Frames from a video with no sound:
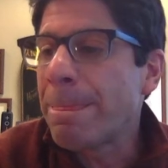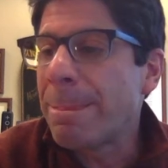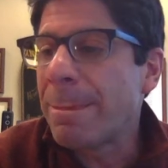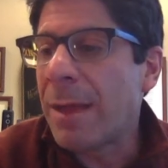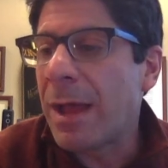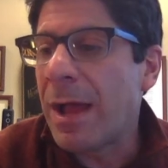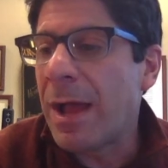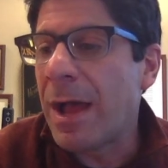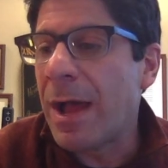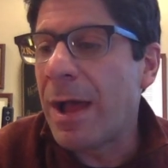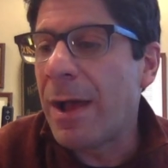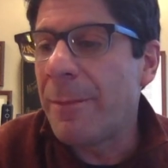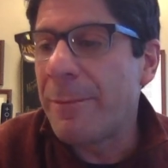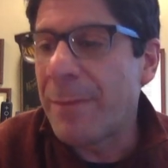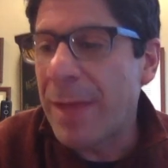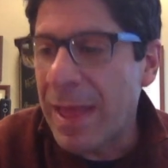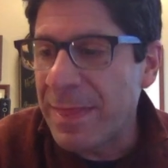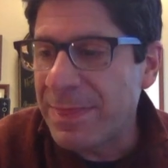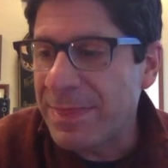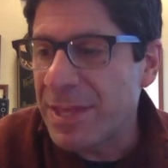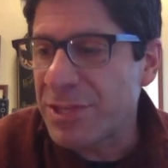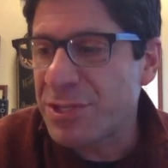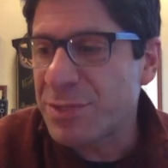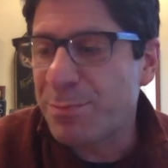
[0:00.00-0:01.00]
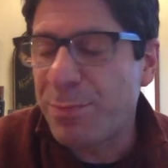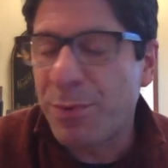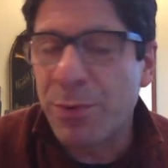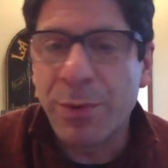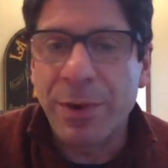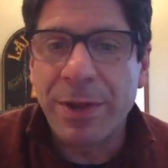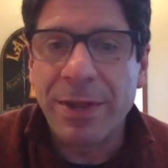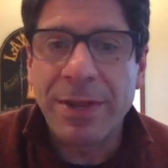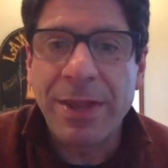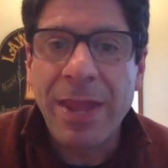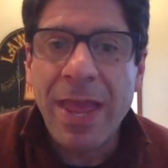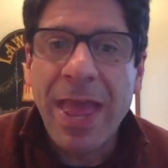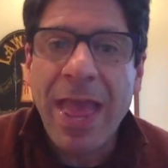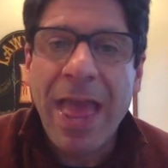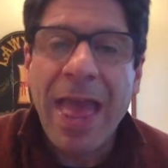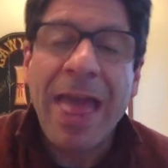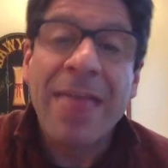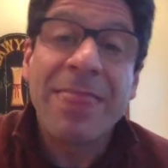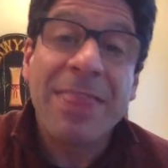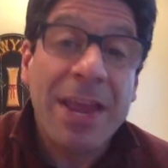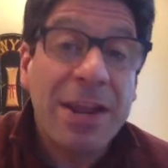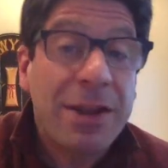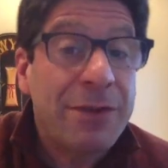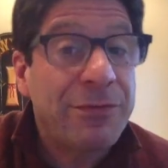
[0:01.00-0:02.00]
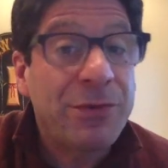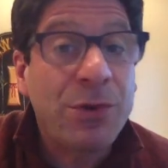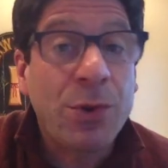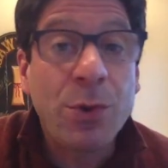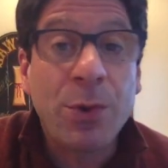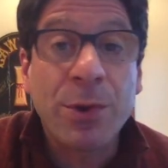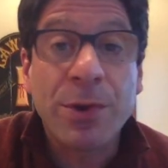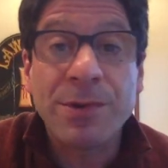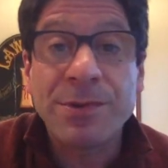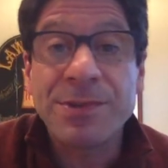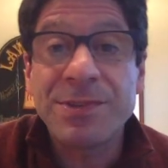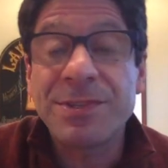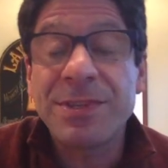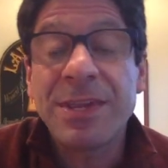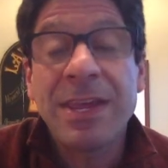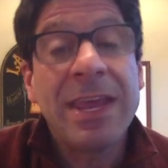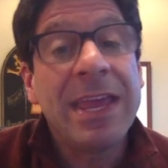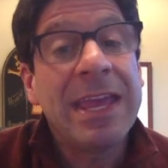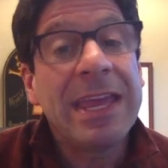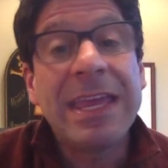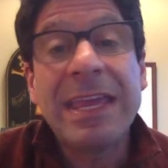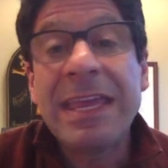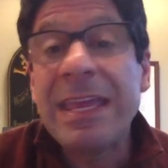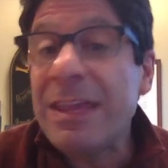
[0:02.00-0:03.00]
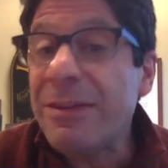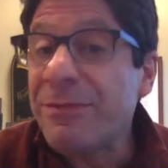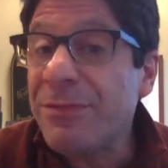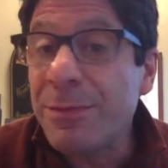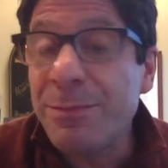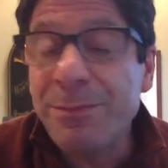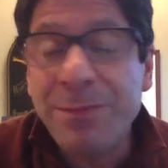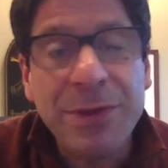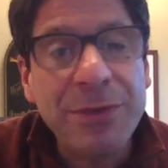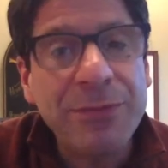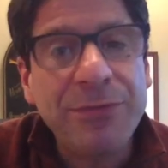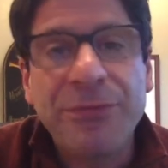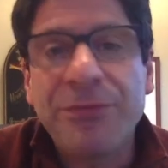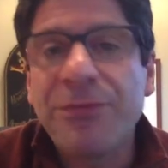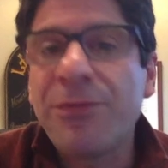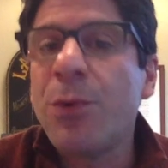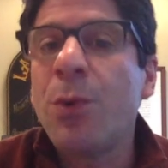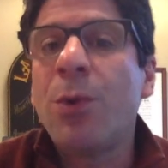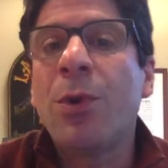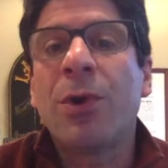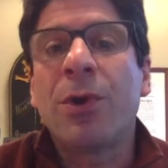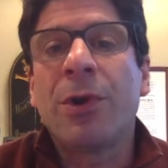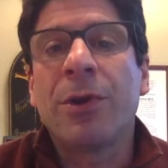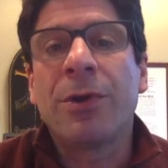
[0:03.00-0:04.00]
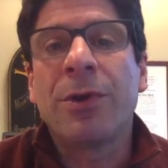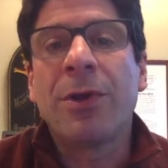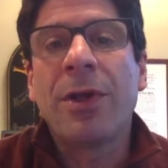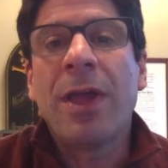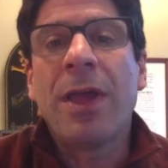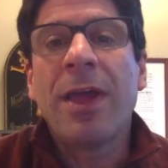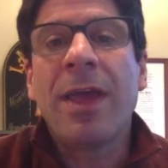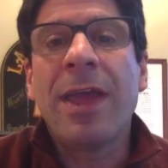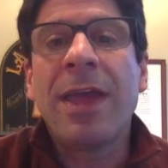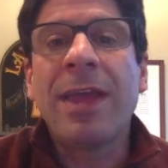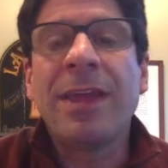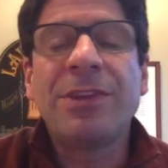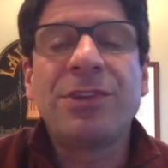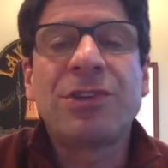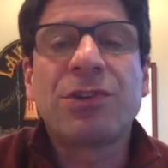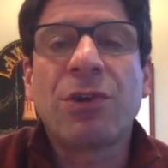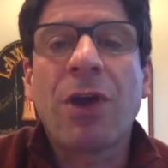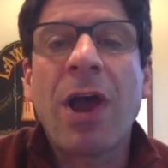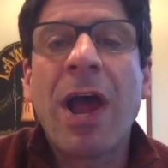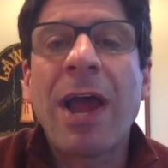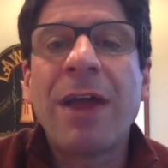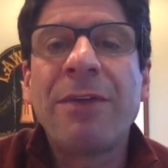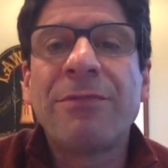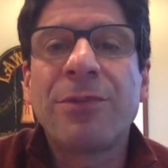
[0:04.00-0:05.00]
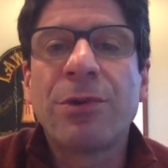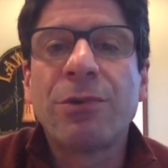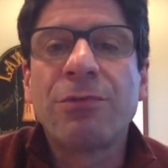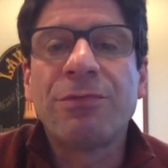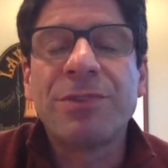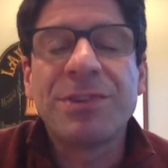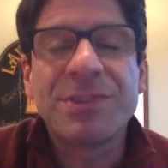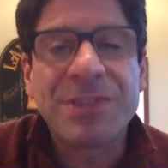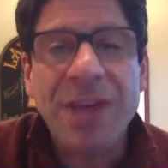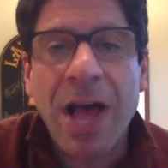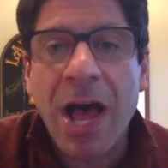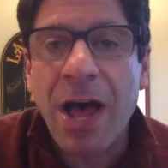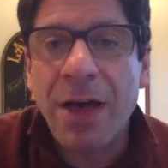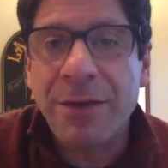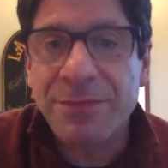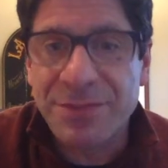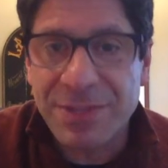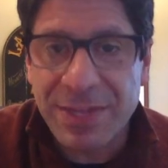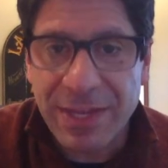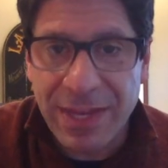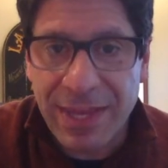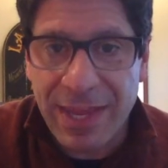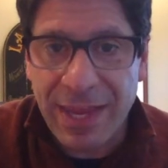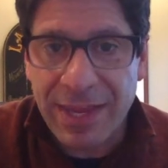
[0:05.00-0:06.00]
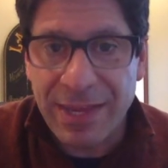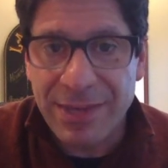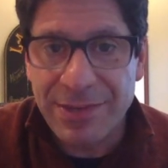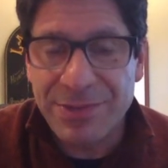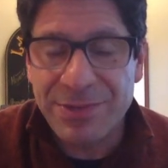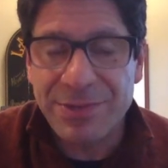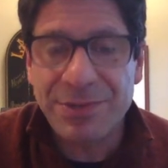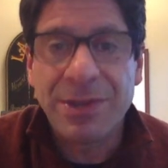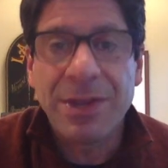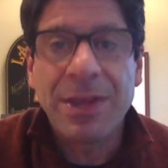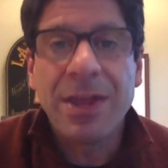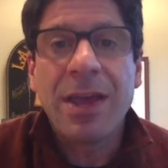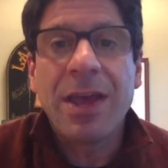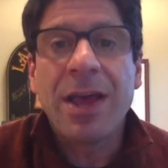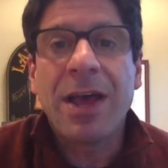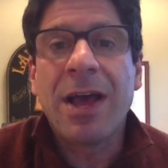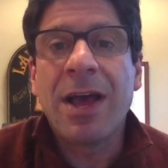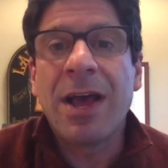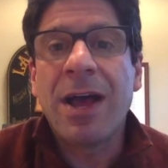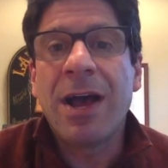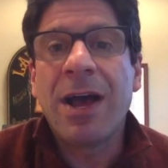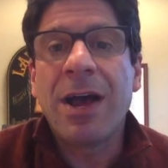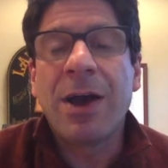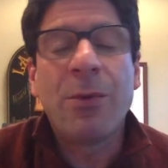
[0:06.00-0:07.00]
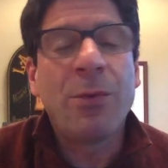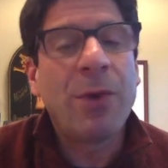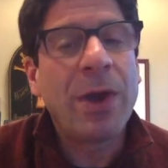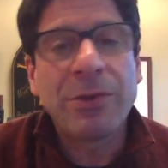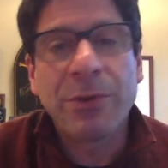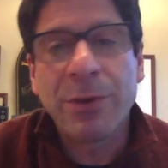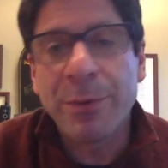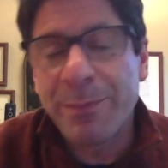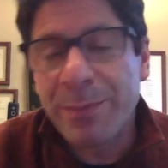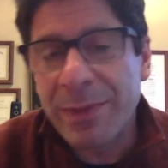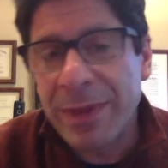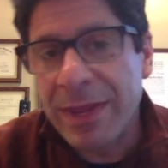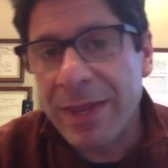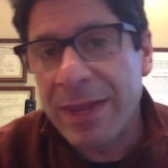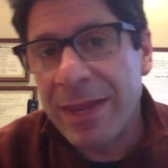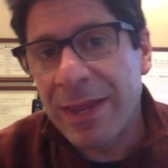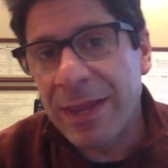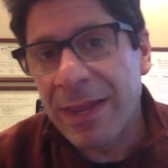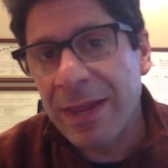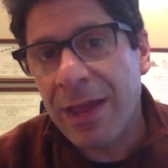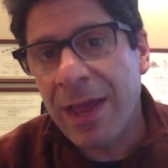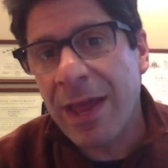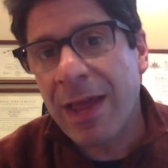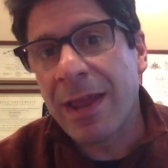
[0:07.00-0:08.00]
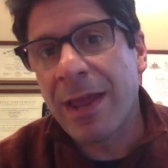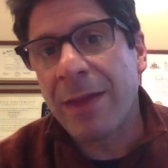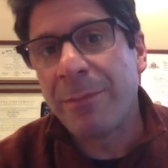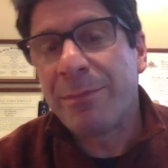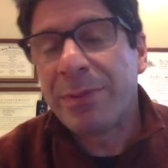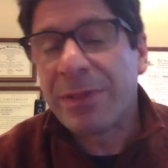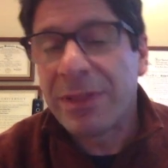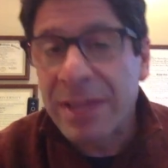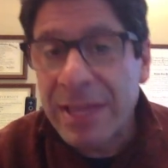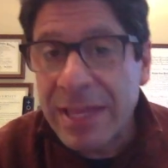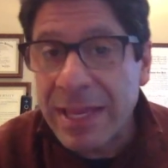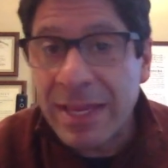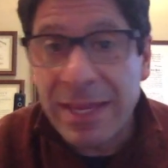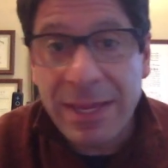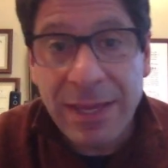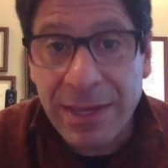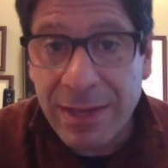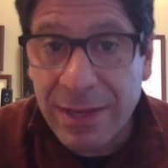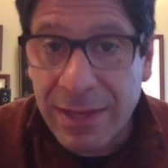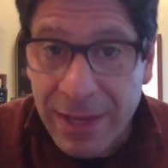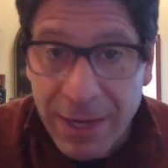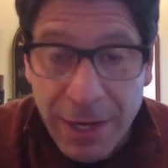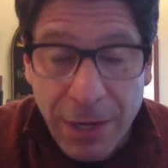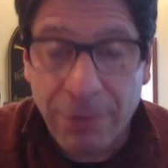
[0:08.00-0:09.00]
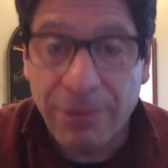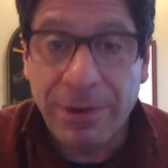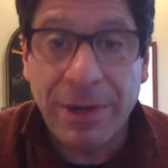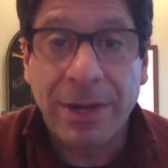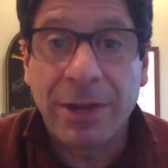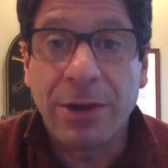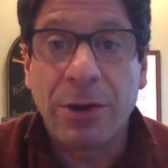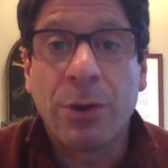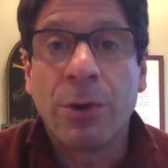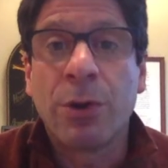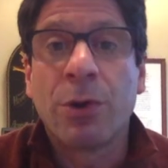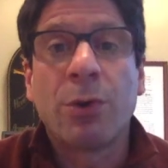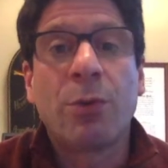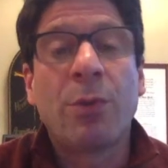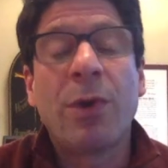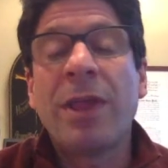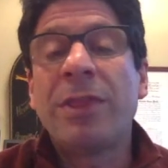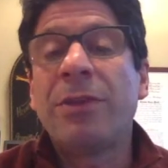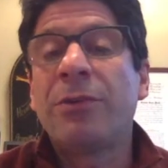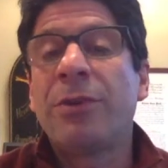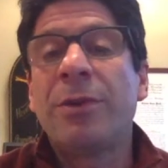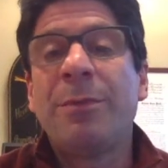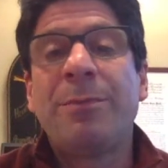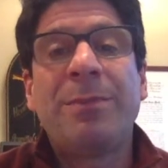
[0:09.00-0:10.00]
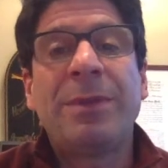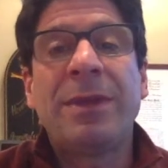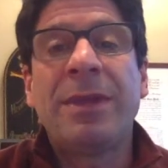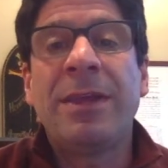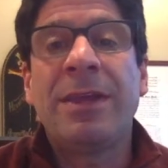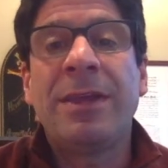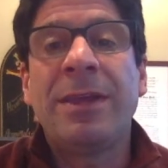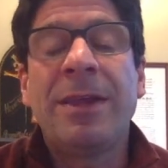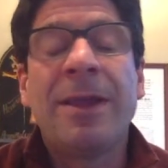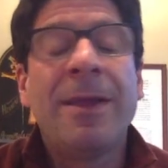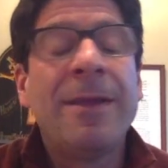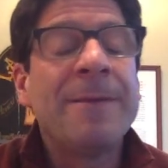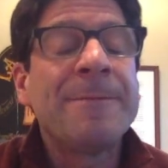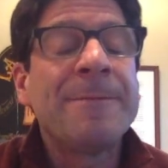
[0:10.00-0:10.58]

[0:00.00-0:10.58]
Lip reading: at this point. And then, of course, even before a driver resolves the case, whether it be at a plea hearing or whether it be